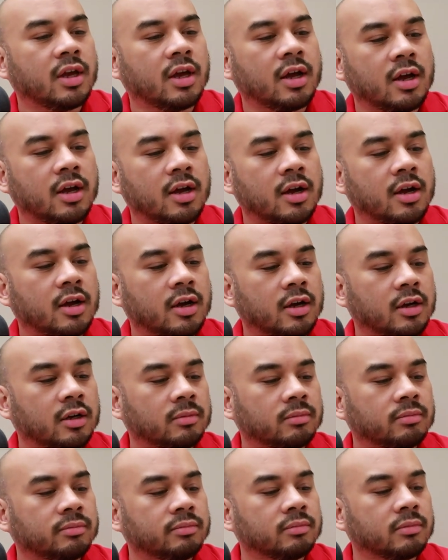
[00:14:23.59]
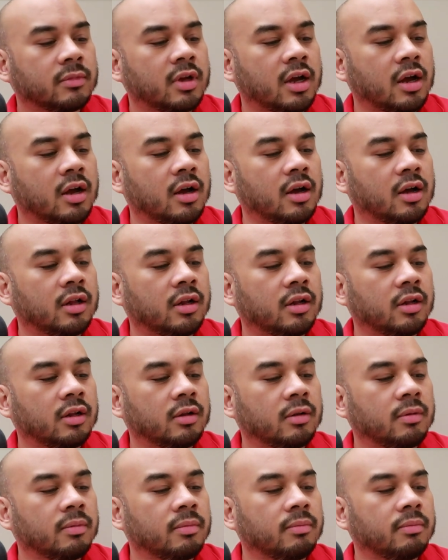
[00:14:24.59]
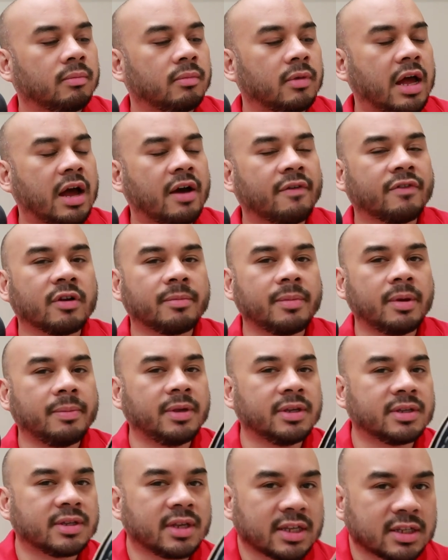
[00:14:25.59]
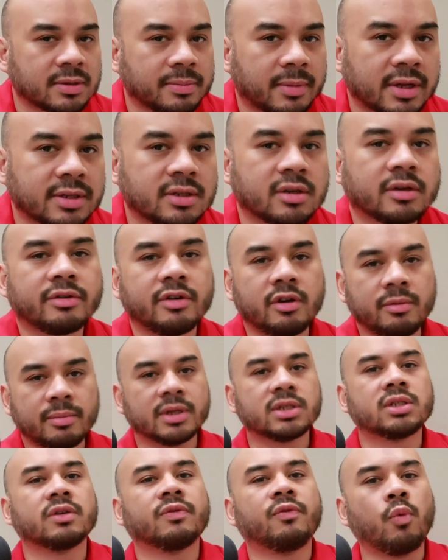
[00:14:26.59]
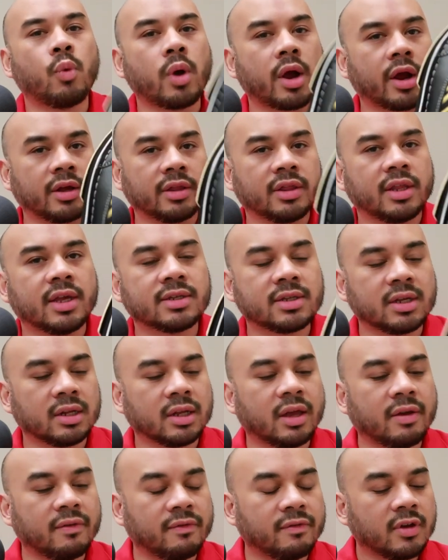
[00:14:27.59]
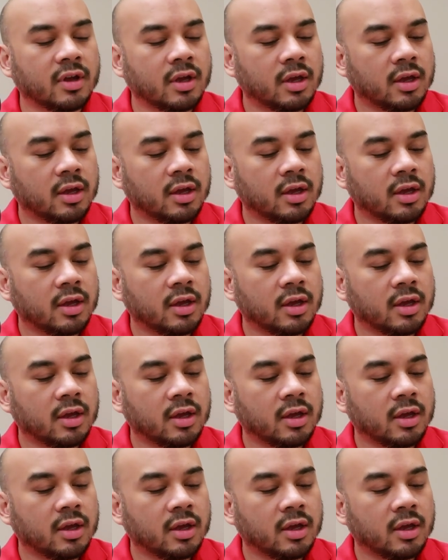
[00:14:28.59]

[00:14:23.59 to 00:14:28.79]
After maybe 6 months or 3 months of wearing this, I'll give,